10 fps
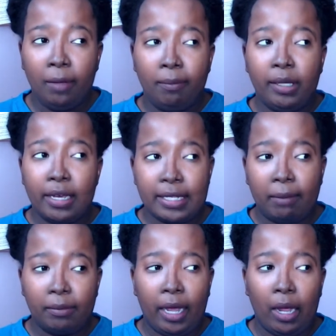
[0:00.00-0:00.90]
because
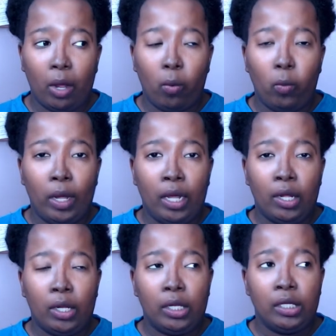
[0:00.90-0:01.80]
I'm like,
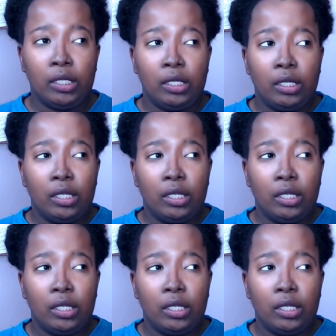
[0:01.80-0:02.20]
well,